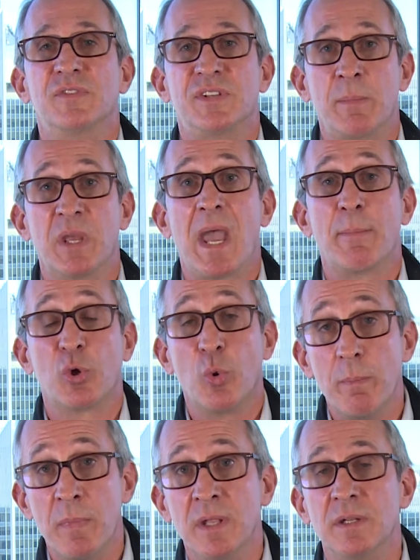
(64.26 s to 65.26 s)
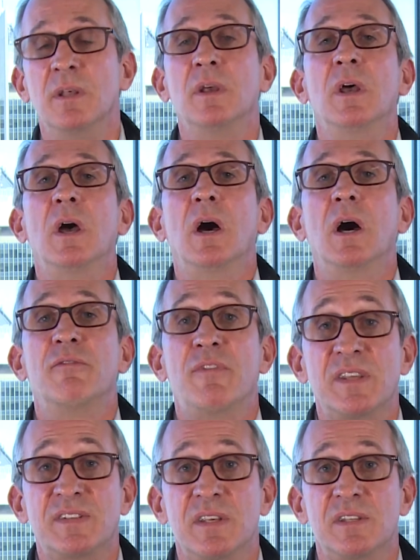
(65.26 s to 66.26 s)
semi-cap equipment,
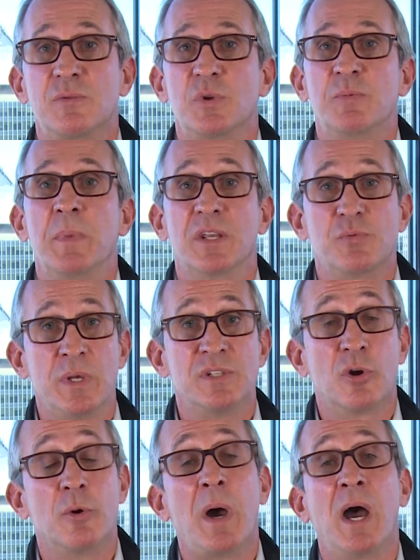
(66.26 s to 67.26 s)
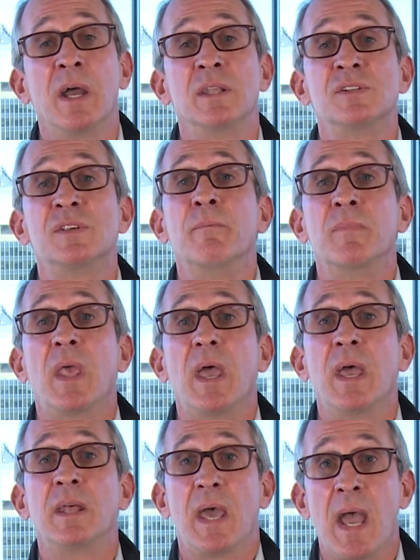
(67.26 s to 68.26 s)
Vestas, which makes wind turbines,
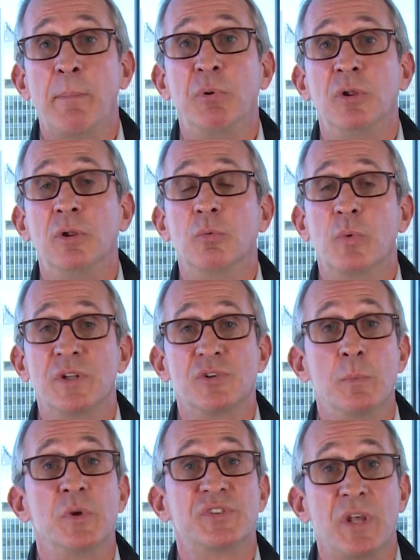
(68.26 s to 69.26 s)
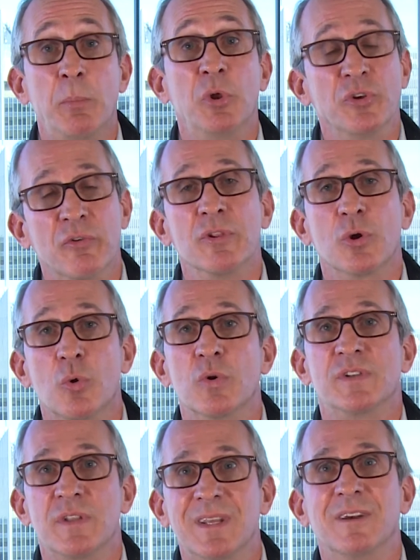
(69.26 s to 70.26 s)
and Apple, which almost doubled over the
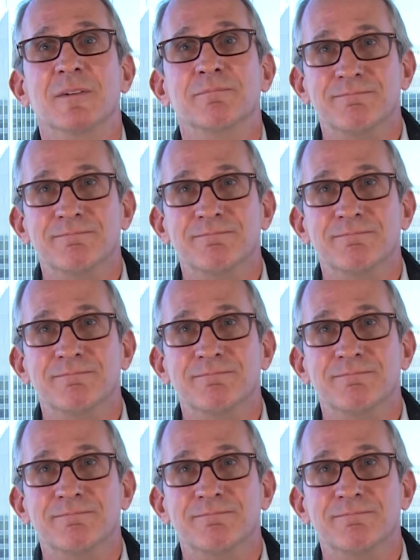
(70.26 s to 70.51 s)
course of the year.